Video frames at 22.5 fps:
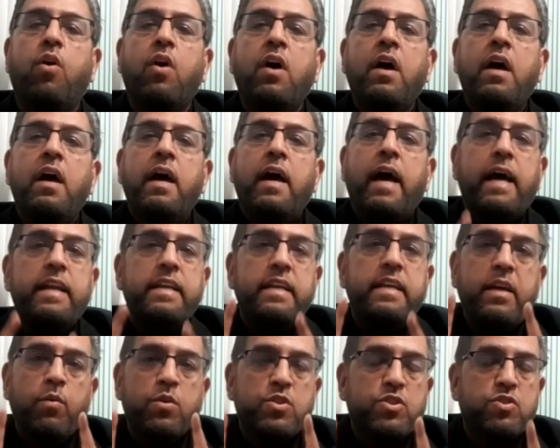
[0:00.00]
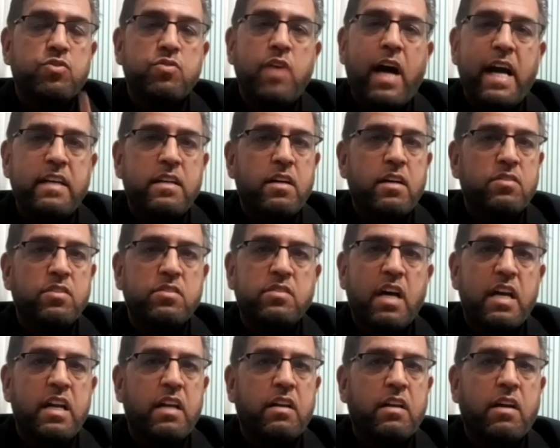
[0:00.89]
And he was right, Dr. Tariq
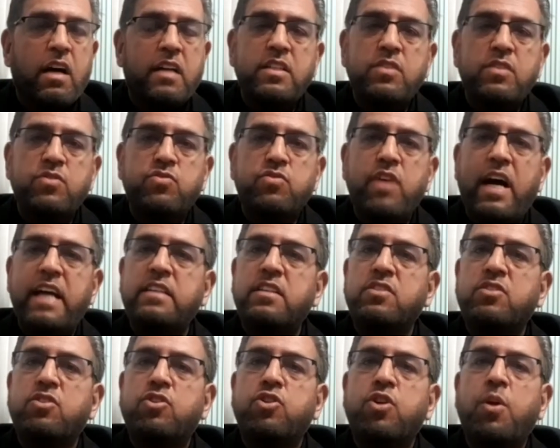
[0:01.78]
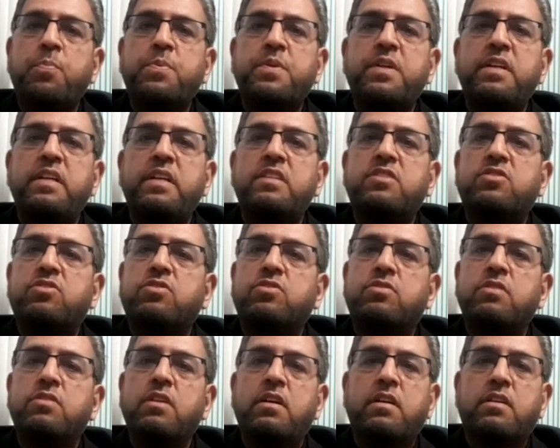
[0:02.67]
Qadi is right, The corruption is
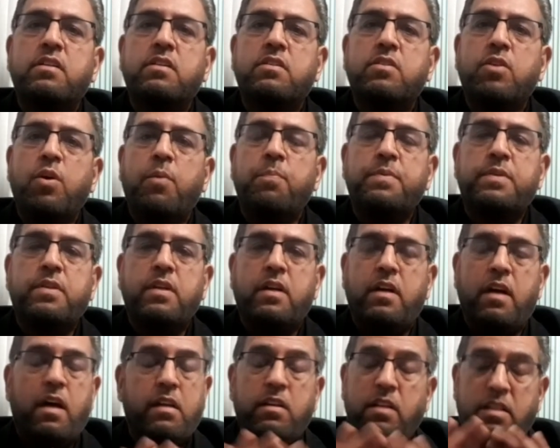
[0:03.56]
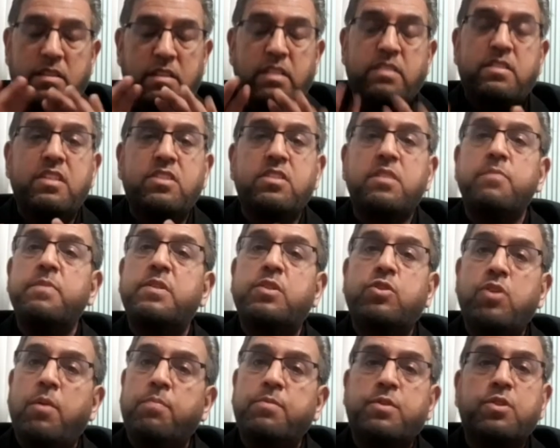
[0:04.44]
uh, corrupt, uh, the system is corrupt
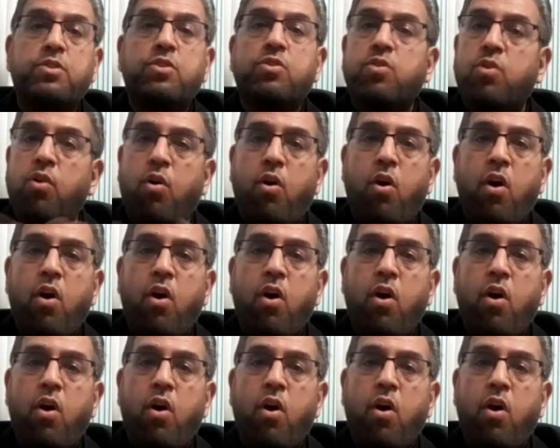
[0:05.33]
to the core.